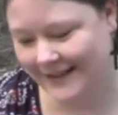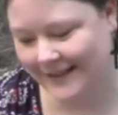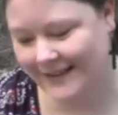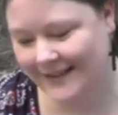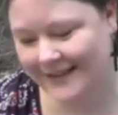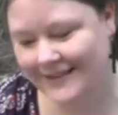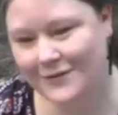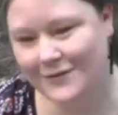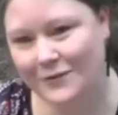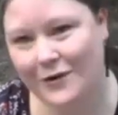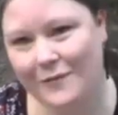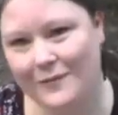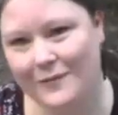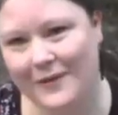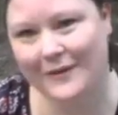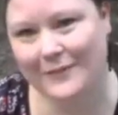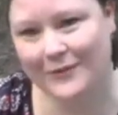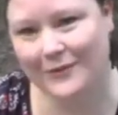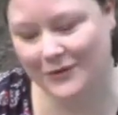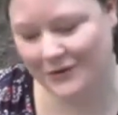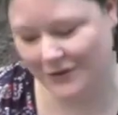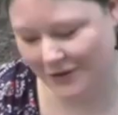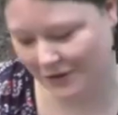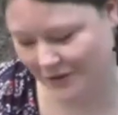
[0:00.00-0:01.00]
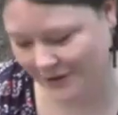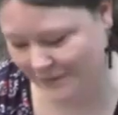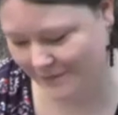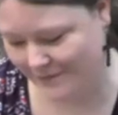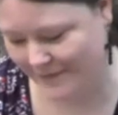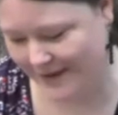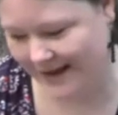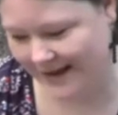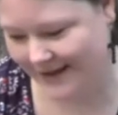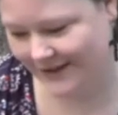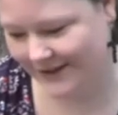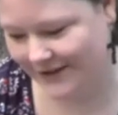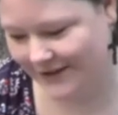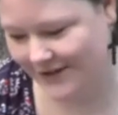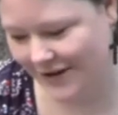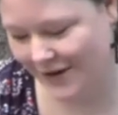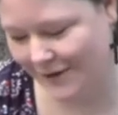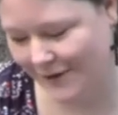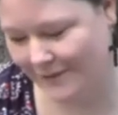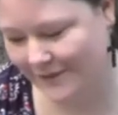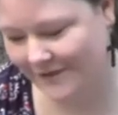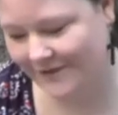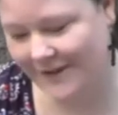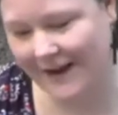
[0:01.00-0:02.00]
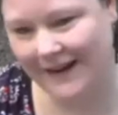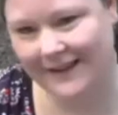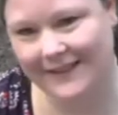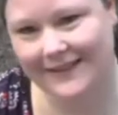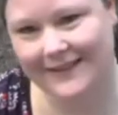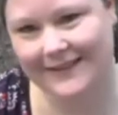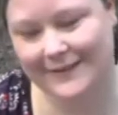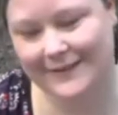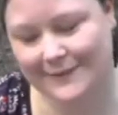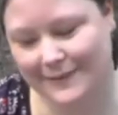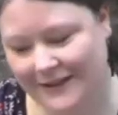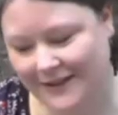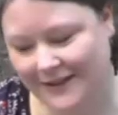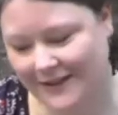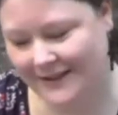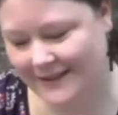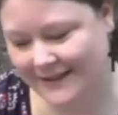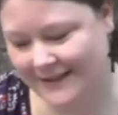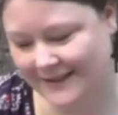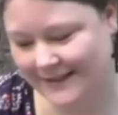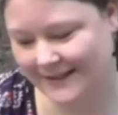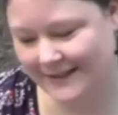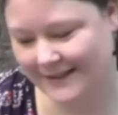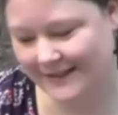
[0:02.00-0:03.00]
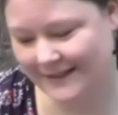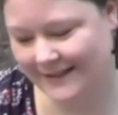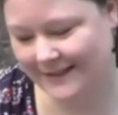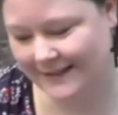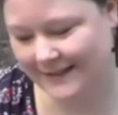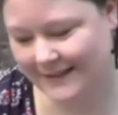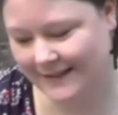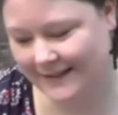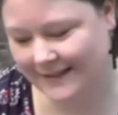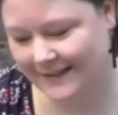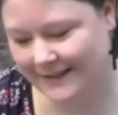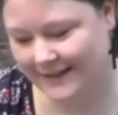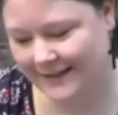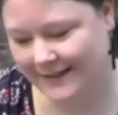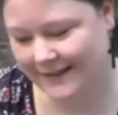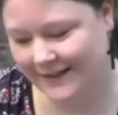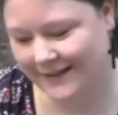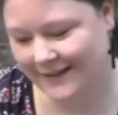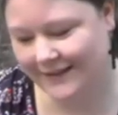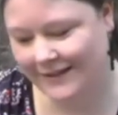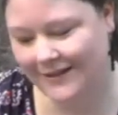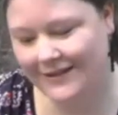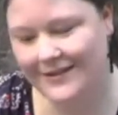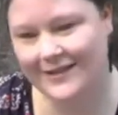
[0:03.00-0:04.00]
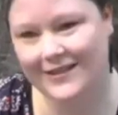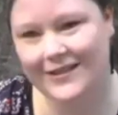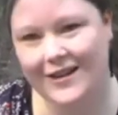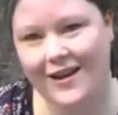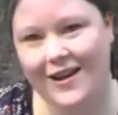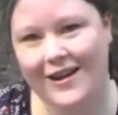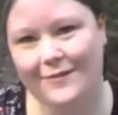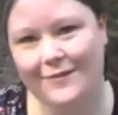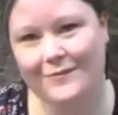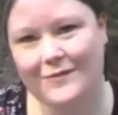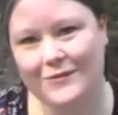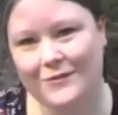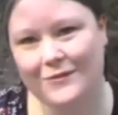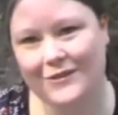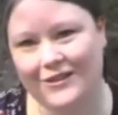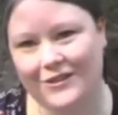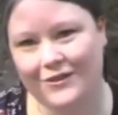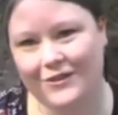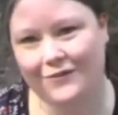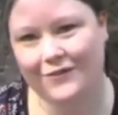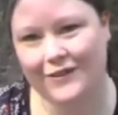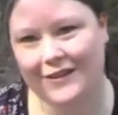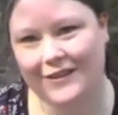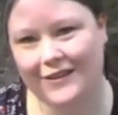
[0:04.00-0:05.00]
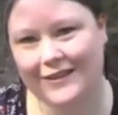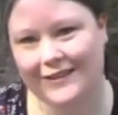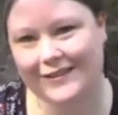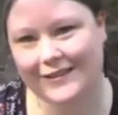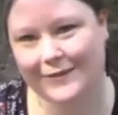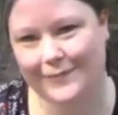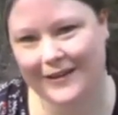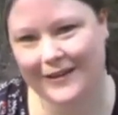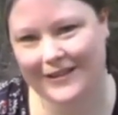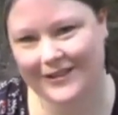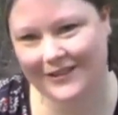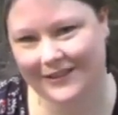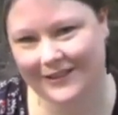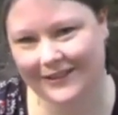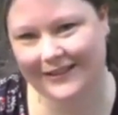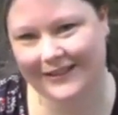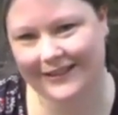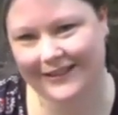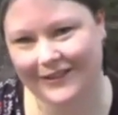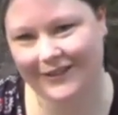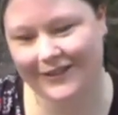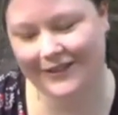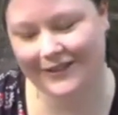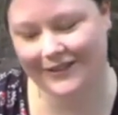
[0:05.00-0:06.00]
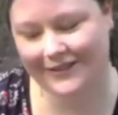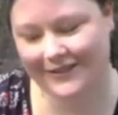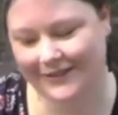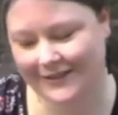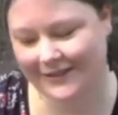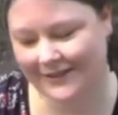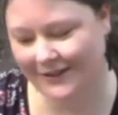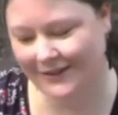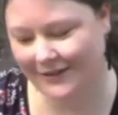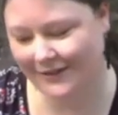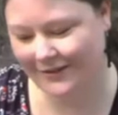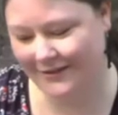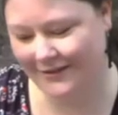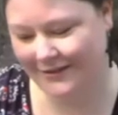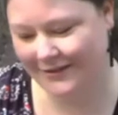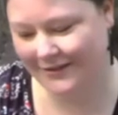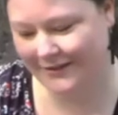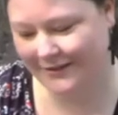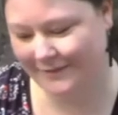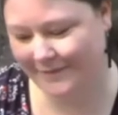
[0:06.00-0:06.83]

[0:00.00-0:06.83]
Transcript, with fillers: These are what people call mountaintop faith experiences. Those times when you feel especially close to God.